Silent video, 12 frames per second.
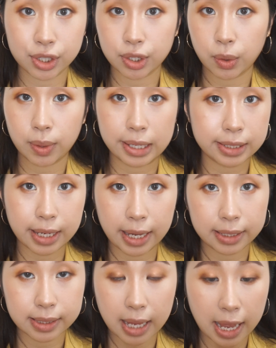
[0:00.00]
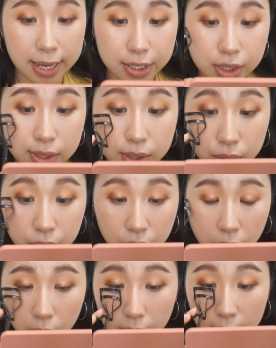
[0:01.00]
so it takes ages to
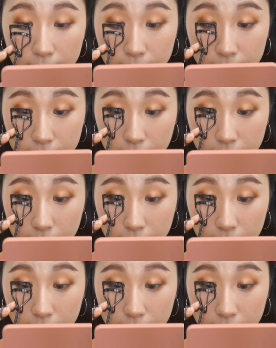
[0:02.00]
curl them.